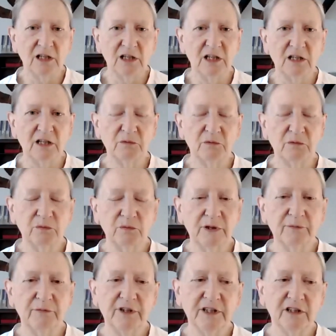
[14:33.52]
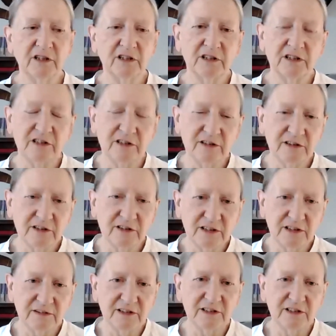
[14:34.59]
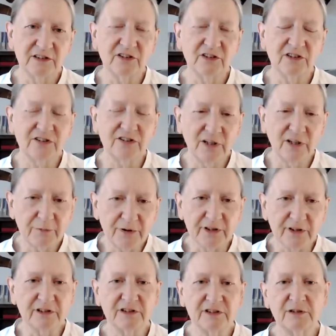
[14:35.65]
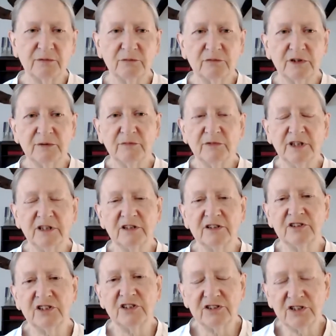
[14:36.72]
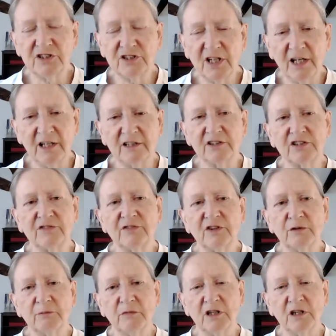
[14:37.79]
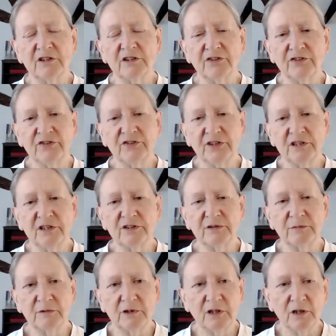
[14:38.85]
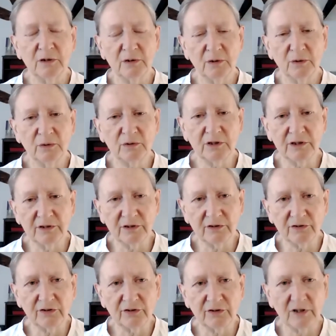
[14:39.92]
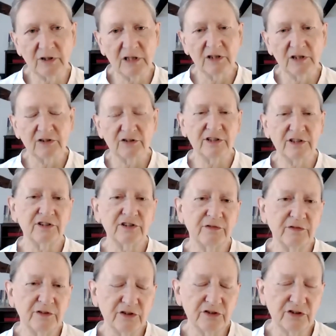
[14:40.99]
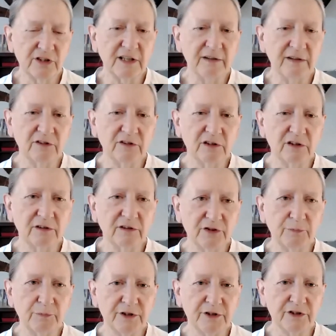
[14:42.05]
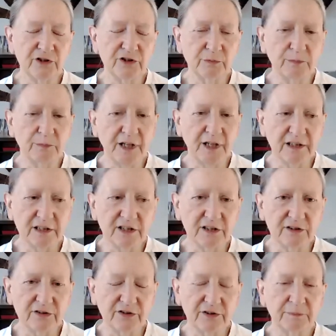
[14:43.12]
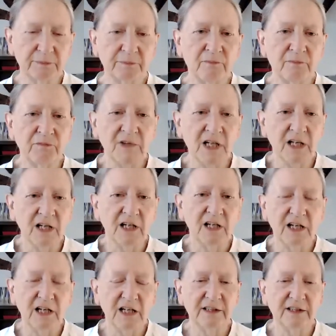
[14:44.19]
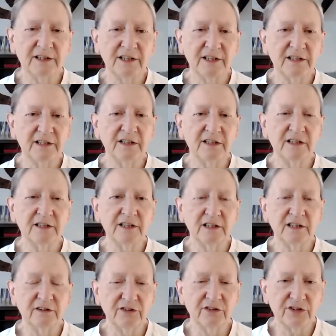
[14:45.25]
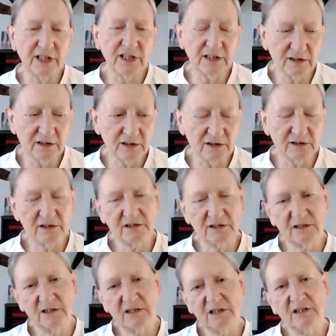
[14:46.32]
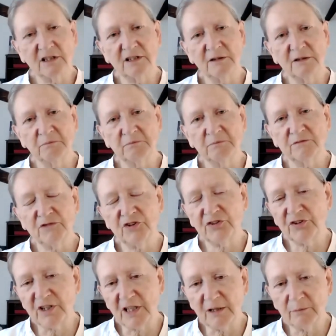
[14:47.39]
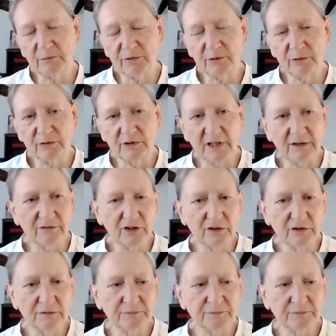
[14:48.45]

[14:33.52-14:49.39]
when we are separate, when we are detached from our sense organs. So this is the first level of spiritual practice. And then the second step or level